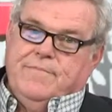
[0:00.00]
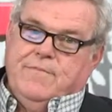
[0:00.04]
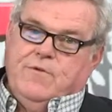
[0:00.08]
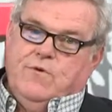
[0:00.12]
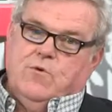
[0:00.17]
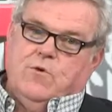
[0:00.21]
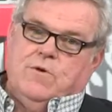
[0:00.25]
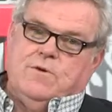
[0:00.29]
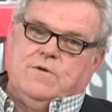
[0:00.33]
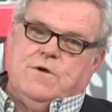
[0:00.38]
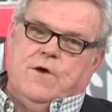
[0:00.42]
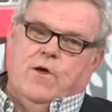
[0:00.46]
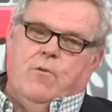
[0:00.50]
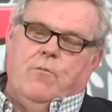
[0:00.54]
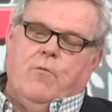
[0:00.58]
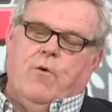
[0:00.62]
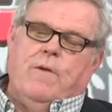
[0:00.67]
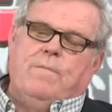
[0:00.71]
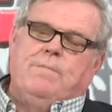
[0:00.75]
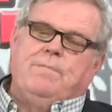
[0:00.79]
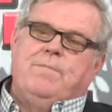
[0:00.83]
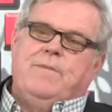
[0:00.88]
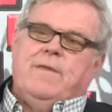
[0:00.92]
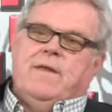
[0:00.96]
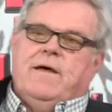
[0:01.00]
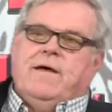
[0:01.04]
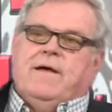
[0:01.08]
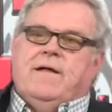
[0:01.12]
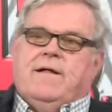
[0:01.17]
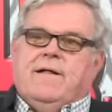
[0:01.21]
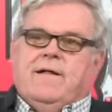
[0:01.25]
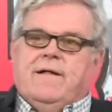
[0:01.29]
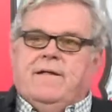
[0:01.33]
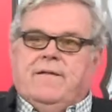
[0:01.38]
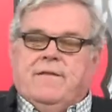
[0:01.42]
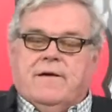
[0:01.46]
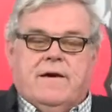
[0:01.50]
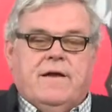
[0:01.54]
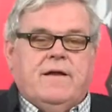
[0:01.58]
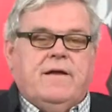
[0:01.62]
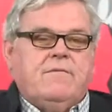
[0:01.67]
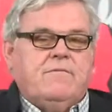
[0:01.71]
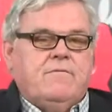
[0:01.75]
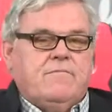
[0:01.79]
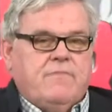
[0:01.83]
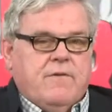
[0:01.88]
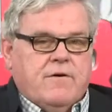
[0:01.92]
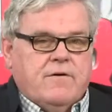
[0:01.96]
George Gilmore, they're going to
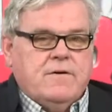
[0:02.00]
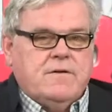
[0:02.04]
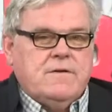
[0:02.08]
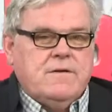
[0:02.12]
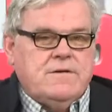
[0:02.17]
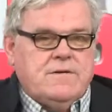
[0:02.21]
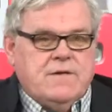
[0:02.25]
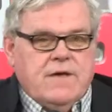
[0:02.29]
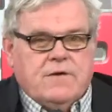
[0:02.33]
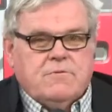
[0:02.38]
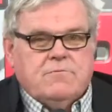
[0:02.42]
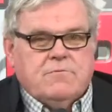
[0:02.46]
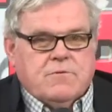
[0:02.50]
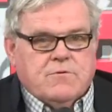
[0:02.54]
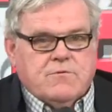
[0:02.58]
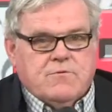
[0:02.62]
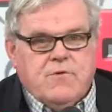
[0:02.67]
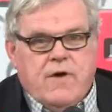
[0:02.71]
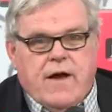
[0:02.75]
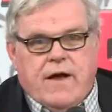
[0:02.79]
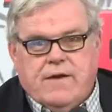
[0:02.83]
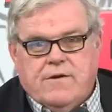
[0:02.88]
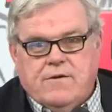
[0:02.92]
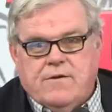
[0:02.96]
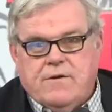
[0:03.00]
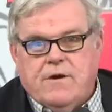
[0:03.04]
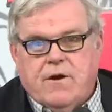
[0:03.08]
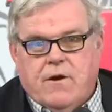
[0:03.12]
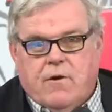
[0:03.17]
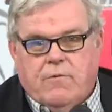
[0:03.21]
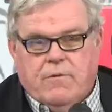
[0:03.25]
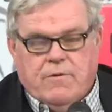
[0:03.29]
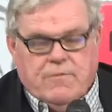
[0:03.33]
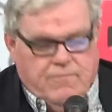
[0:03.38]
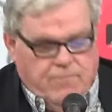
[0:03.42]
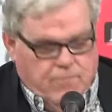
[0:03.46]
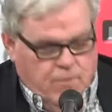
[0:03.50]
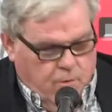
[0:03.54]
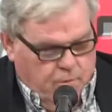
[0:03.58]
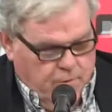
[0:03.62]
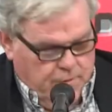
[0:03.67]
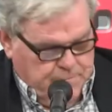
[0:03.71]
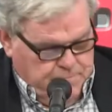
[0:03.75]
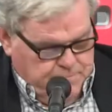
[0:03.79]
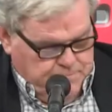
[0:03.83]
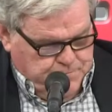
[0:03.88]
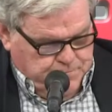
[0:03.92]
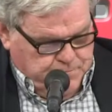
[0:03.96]
have a very successful strategy going forward.